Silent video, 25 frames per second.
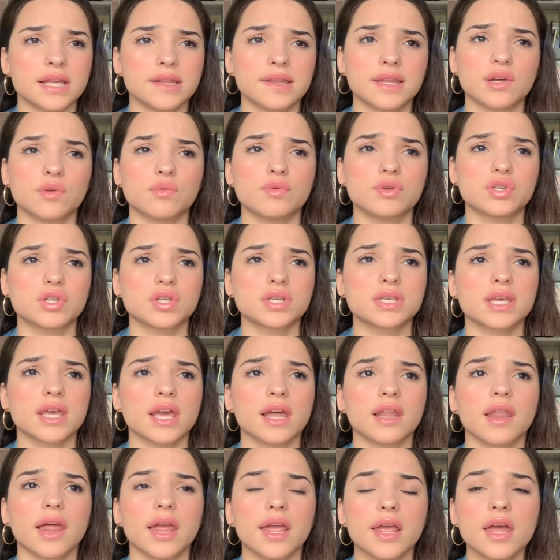and they would just
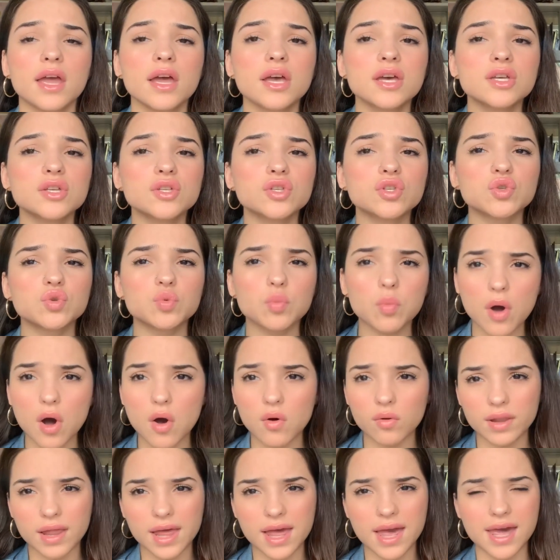get like
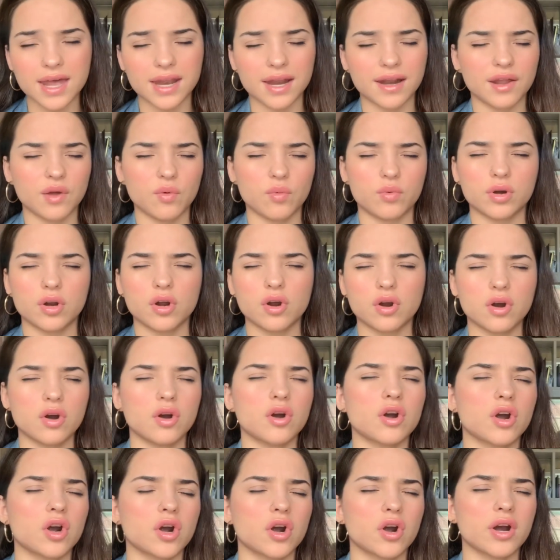swollen and it would
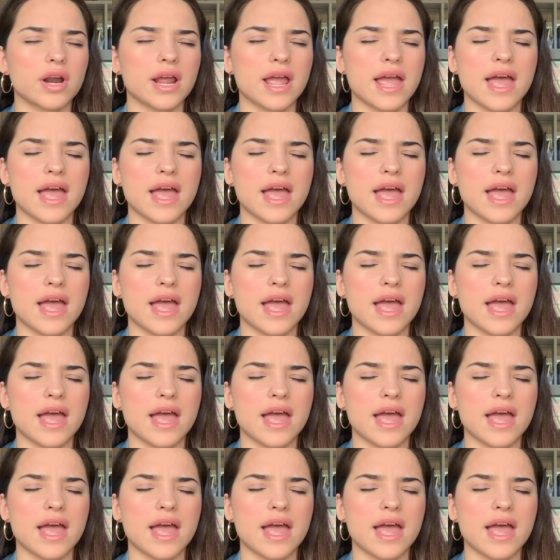hurt,